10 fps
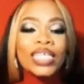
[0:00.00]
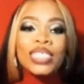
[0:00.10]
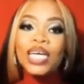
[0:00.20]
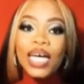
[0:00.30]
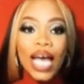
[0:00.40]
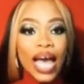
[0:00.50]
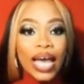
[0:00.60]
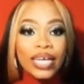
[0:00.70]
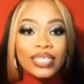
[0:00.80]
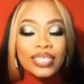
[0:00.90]
So
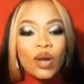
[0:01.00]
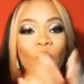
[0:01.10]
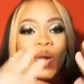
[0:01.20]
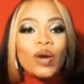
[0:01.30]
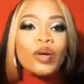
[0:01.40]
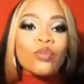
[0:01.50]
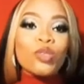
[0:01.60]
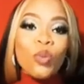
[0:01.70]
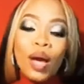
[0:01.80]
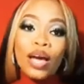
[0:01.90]
guys, welcome
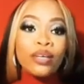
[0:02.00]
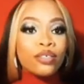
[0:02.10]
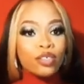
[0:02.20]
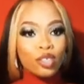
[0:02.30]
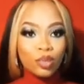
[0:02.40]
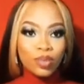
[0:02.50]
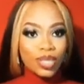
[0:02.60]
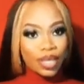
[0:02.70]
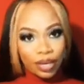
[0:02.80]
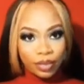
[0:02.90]
to my YouTube
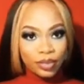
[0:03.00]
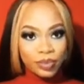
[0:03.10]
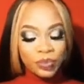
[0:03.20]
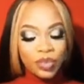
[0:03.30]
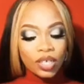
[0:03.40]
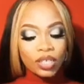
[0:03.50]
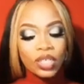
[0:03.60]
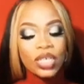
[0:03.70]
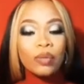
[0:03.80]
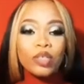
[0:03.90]
channel. So
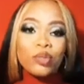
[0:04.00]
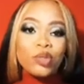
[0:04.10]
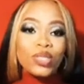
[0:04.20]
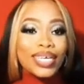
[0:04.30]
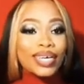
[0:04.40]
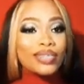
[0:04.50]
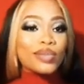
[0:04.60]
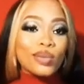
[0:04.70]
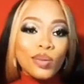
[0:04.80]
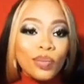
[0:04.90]
today I'm going to be doing a get
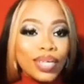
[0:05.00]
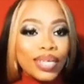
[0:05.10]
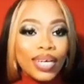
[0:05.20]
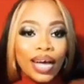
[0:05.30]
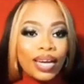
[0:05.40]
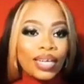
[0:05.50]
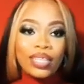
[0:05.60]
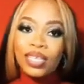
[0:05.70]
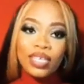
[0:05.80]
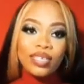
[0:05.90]
to know me kind of
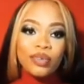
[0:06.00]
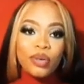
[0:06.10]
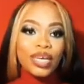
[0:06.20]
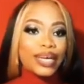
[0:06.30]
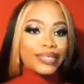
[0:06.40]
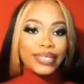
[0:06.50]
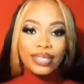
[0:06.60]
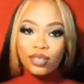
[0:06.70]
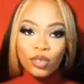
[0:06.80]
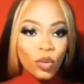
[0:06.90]
thing where you guys
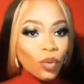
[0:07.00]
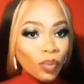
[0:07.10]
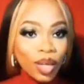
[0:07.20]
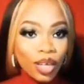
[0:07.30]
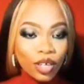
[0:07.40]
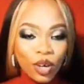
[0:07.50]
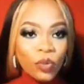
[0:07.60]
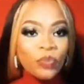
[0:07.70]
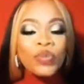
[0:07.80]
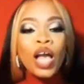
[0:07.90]
get to know me, you know.